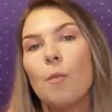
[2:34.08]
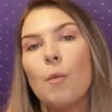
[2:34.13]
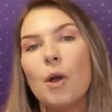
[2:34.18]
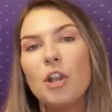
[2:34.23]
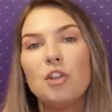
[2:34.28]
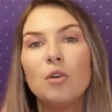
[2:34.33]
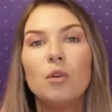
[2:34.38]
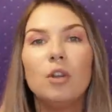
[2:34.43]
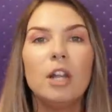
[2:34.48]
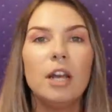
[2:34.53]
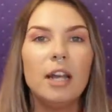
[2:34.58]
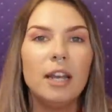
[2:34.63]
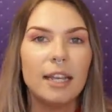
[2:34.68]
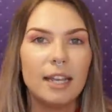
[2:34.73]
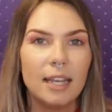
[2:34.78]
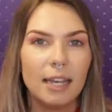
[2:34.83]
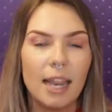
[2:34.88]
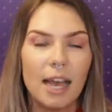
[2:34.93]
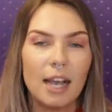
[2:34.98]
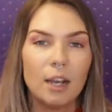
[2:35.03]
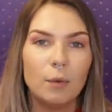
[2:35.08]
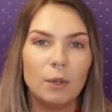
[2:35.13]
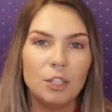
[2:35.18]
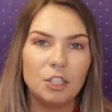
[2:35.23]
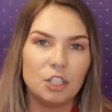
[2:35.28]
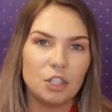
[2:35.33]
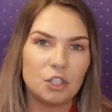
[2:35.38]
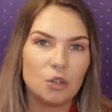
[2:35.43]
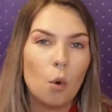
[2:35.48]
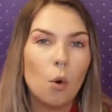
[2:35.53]
when you're learning a
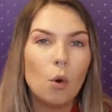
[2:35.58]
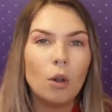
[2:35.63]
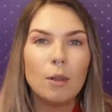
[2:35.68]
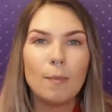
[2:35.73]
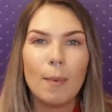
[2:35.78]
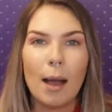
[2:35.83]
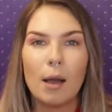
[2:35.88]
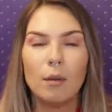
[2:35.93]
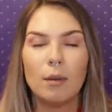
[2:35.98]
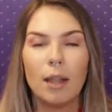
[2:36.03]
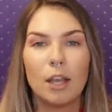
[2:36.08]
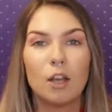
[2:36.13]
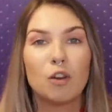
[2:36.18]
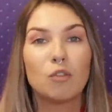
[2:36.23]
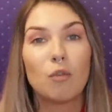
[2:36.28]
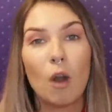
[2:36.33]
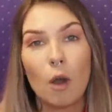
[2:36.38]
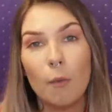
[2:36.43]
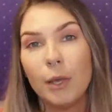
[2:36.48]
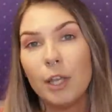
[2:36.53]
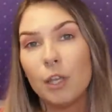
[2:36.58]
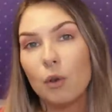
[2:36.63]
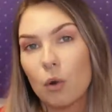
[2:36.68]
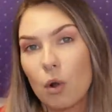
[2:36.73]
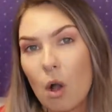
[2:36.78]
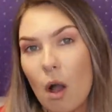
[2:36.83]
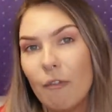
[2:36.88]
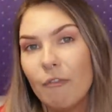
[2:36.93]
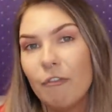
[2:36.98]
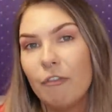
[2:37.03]
language, it's all about like growing your
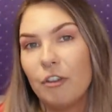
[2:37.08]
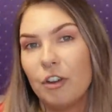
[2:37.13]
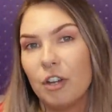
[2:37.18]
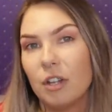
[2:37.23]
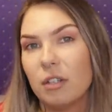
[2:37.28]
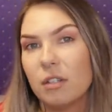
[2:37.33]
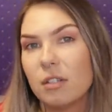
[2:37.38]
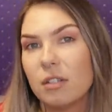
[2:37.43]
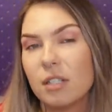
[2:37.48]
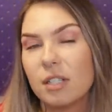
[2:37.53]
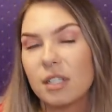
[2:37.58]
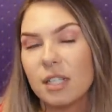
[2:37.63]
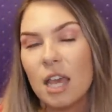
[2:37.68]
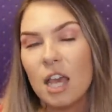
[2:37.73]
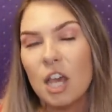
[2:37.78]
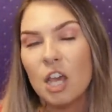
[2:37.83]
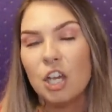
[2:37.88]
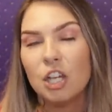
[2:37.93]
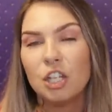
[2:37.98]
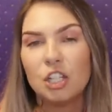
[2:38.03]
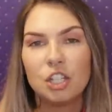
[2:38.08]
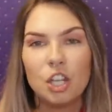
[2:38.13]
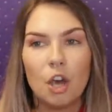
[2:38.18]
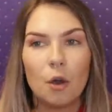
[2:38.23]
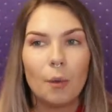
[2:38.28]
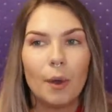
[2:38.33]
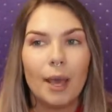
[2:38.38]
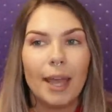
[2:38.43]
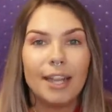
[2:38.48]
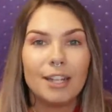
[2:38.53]
confidence.
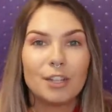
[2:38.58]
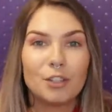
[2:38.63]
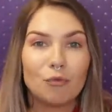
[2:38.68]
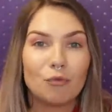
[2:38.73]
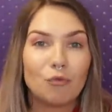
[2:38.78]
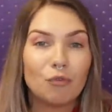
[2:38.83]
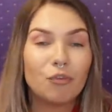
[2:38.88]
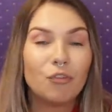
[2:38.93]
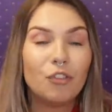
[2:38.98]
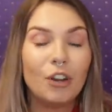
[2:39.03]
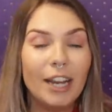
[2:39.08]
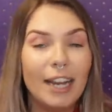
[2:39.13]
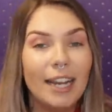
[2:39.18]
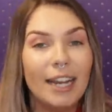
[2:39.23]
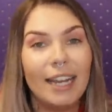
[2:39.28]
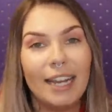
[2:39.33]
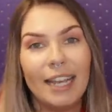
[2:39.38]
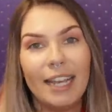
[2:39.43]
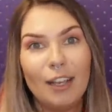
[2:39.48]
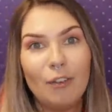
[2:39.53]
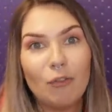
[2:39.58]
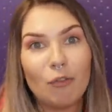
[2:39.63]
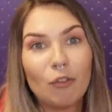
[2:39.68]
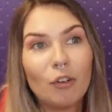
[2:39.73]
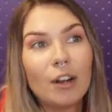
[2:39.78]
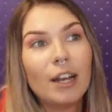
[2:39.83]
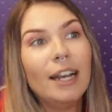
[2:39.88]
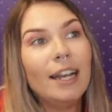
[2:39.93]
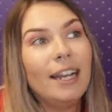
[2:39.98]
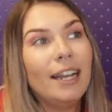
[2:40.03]
So it's really,
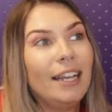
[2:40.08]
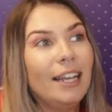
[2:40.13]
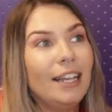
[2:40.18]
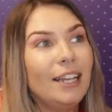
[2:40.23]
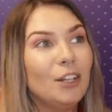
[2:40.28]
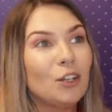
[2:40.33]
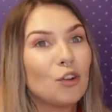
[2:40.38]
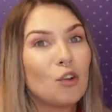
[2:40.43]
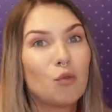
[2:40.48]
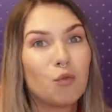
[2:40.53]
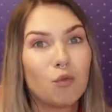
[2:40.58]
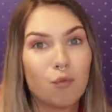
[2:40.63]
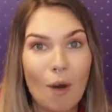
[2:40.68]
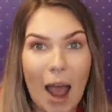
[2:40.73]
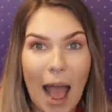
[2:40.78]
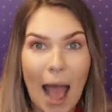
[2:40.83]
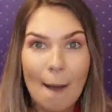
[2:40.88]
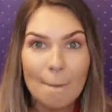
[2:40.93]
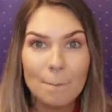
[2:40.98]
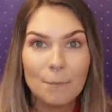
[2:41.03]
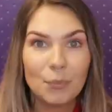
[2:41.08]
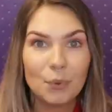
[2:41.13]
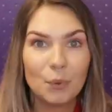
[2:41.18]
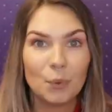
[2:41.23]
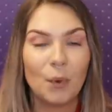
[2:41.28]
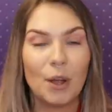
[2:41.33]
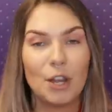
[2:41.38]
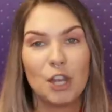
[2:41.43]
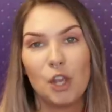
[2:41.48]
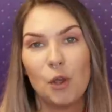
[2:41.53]
really crap
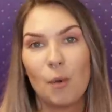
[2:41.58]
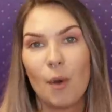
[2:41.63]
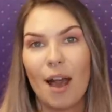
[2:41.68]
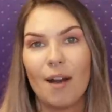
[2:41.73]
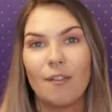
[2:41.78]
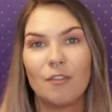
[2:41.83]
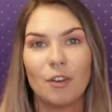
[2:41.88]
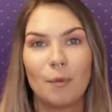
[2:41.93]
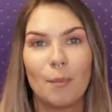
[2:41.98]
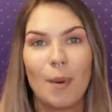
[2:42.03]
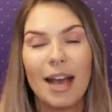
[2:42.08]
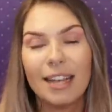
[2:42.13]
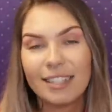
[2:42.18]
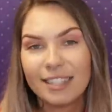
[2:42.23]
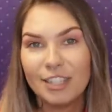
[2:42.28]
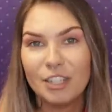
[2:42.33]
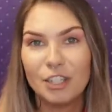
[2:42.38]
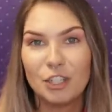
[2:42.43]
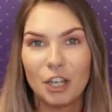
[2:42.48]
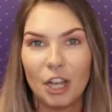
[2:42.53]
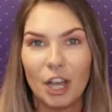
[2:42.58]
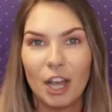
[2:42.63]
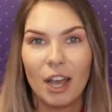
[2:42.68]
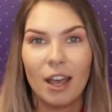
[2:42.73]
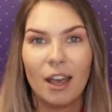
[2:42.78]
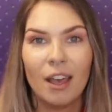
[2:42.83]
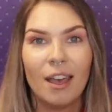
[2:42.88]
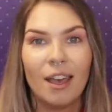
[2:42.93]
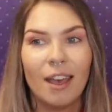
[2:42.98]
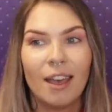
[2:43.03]
when you have a passenger